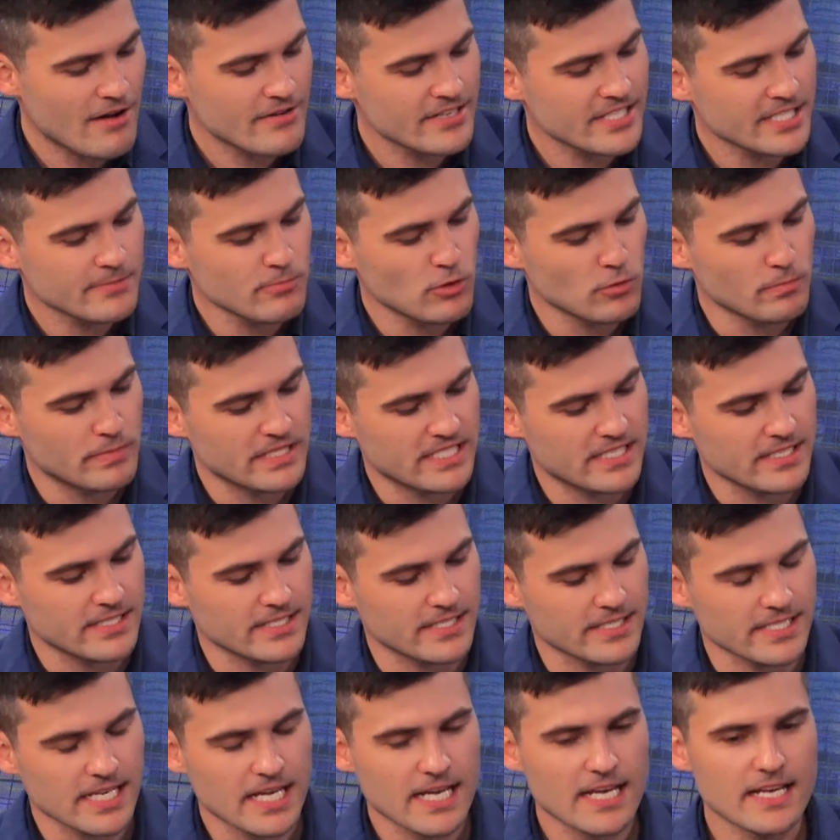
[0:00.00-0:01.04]
can small
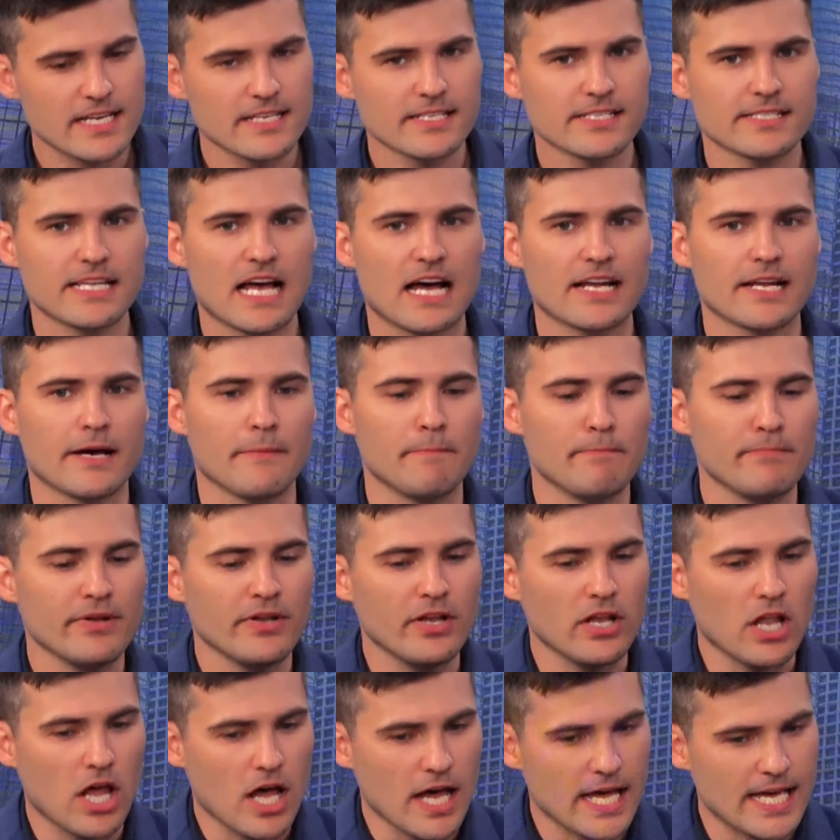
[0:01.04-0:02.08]
businesses start
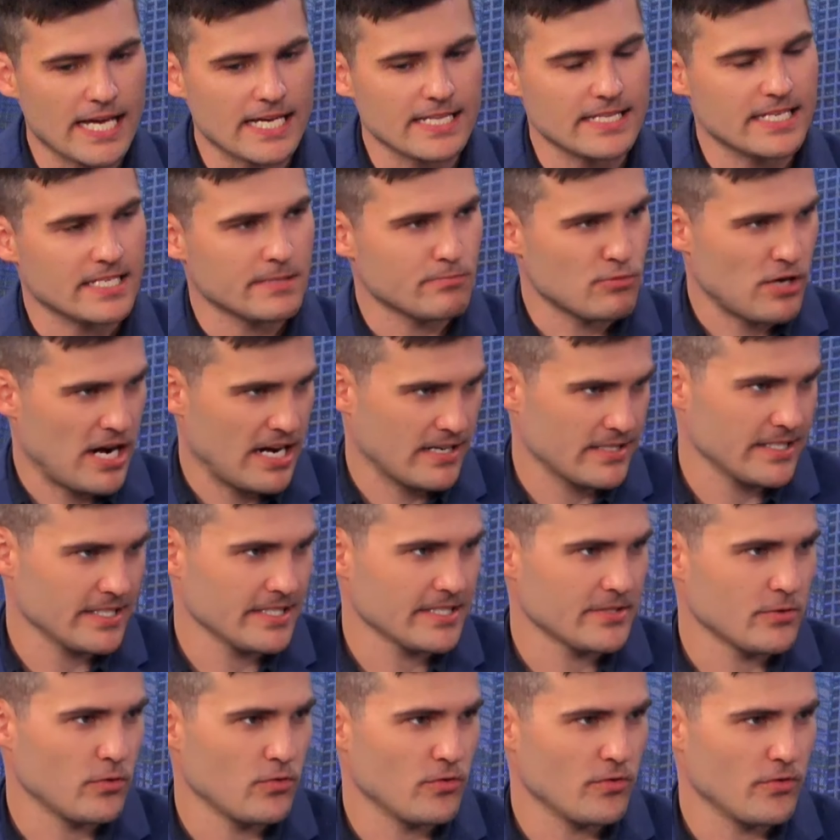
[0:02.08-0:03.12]
applying this
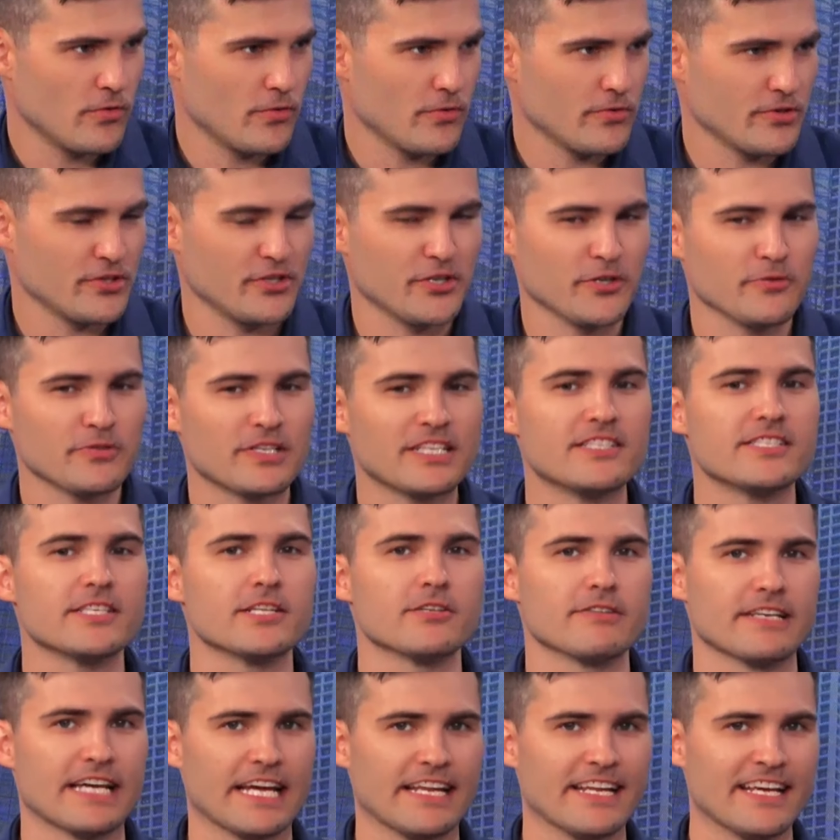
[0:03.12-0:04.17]
practice or
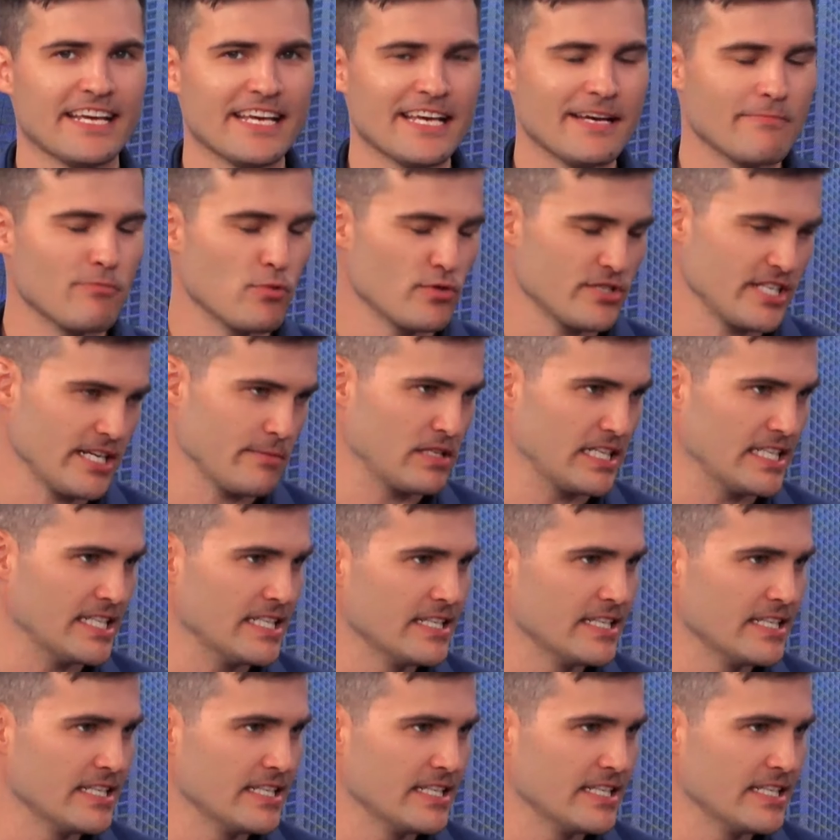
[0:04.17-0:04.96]
considering it more deeply?